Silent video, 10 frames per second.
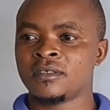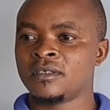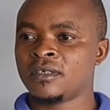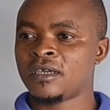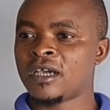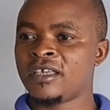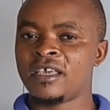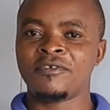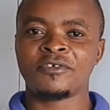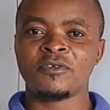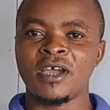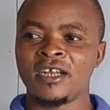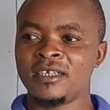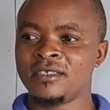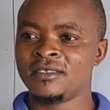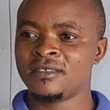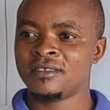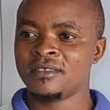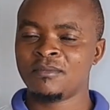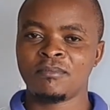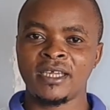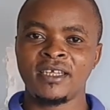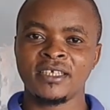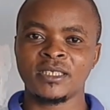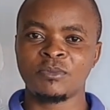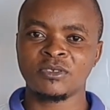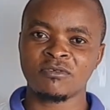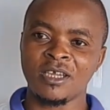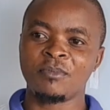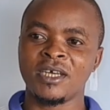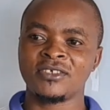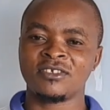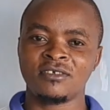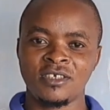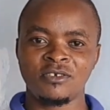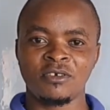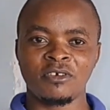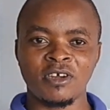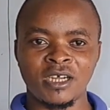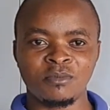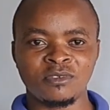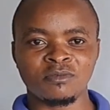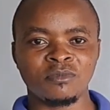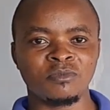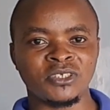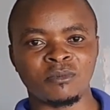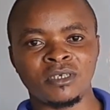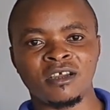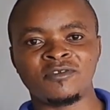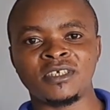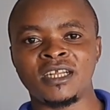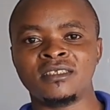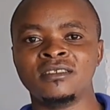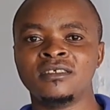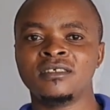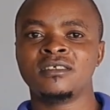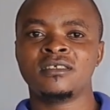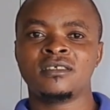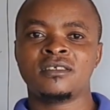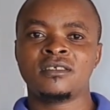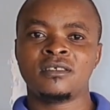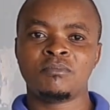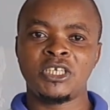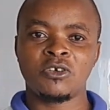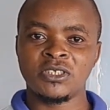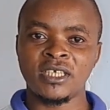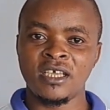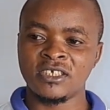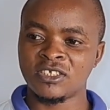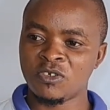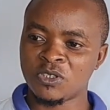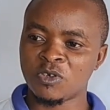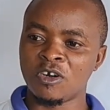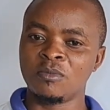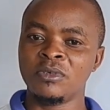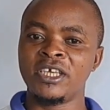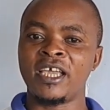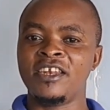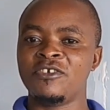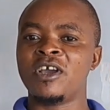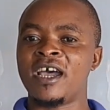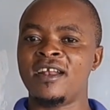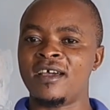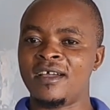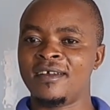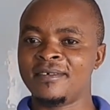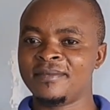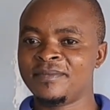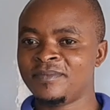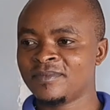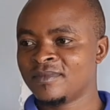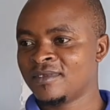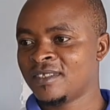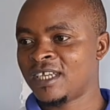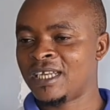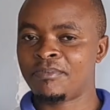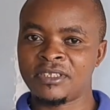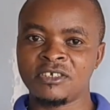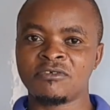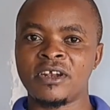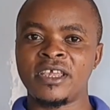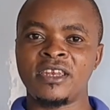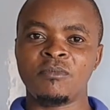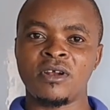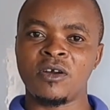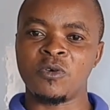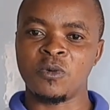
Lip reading: Hi everyone, my dear subscribers, you're welcome to Muhumuza Naphtali, medicalsciences.com here in Uganda, and particularly in Murago.